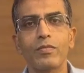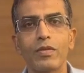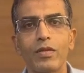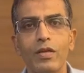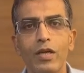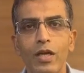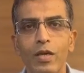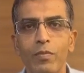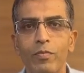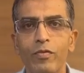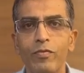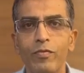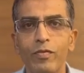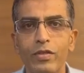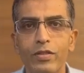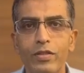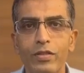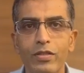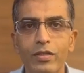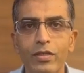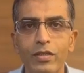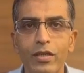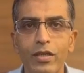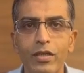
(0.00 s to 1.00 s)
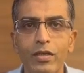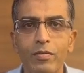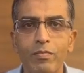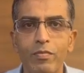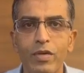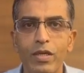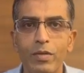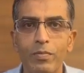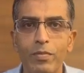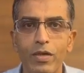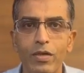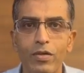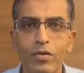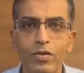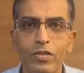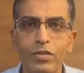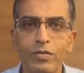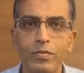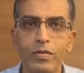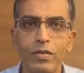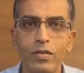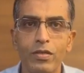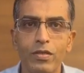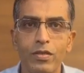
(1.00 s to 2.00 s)
I am a physician at Manipal
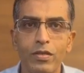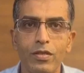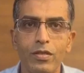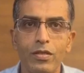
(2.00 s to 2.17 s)
Hospital.